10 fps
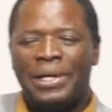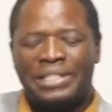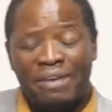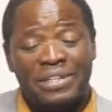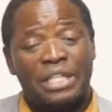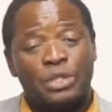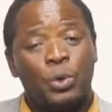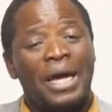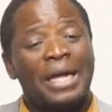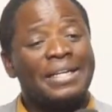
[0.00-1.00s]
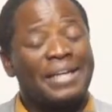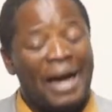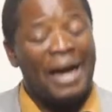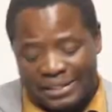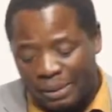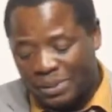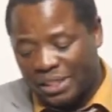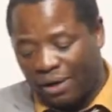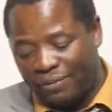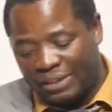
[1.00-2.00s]
when David had to encourage
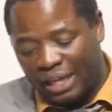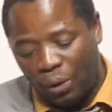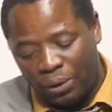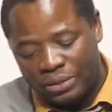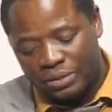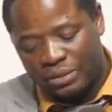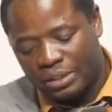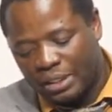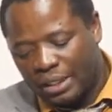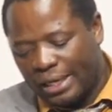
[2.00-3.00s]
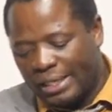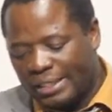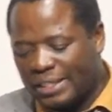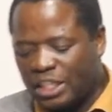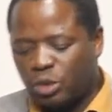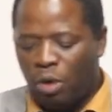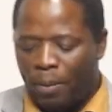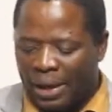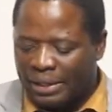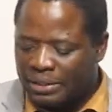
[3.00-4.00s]
himself in the Lord. In such
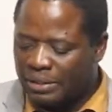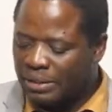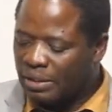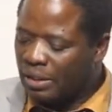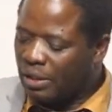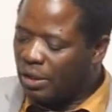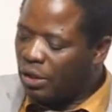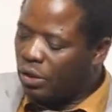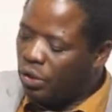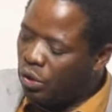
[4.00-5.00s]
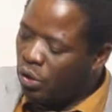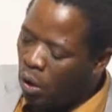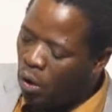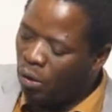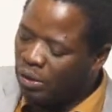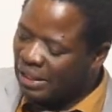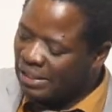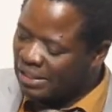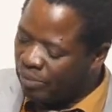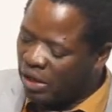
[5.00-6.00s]
moment, know the
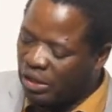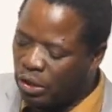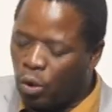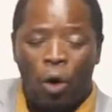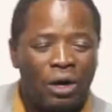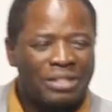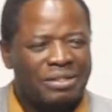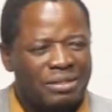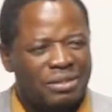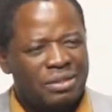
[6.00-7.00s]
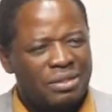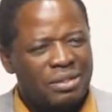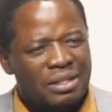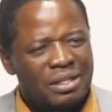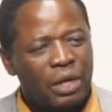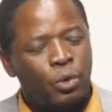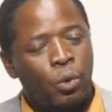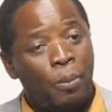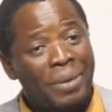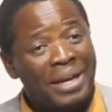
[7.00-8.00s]
scripture and the courts that
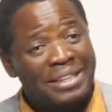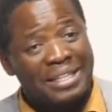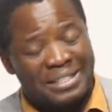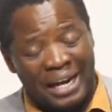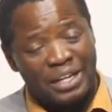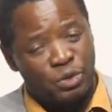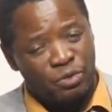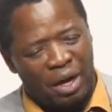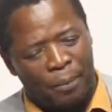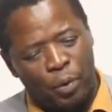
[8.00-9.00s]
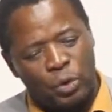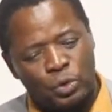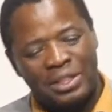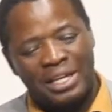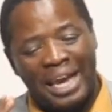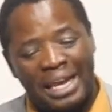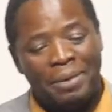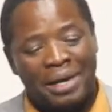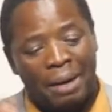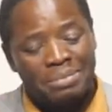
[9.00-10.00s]
will meet the challenge of the hour. Because when the
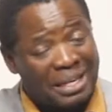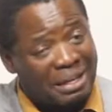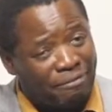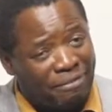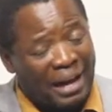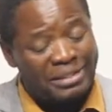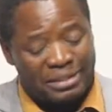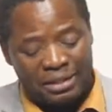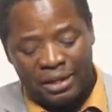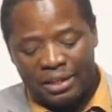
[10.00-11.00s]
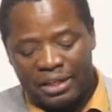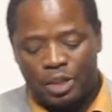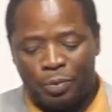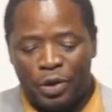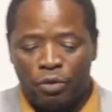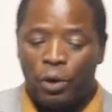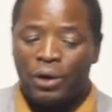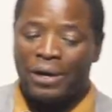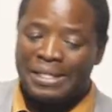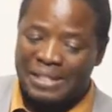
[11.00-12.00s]
enemy comes like a flood, the Spirit of
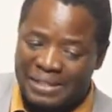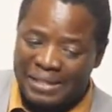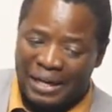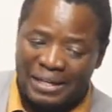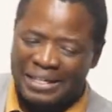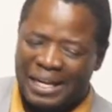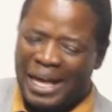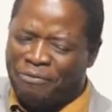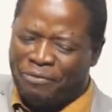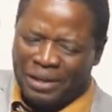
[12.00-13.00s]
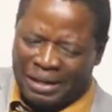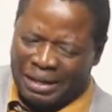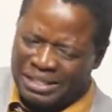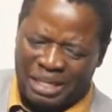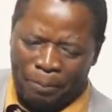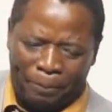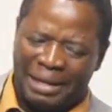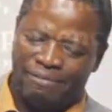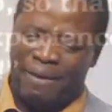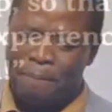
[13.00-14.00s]
God raises a standard. Every Christian
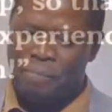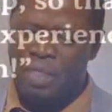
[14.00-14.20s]
believer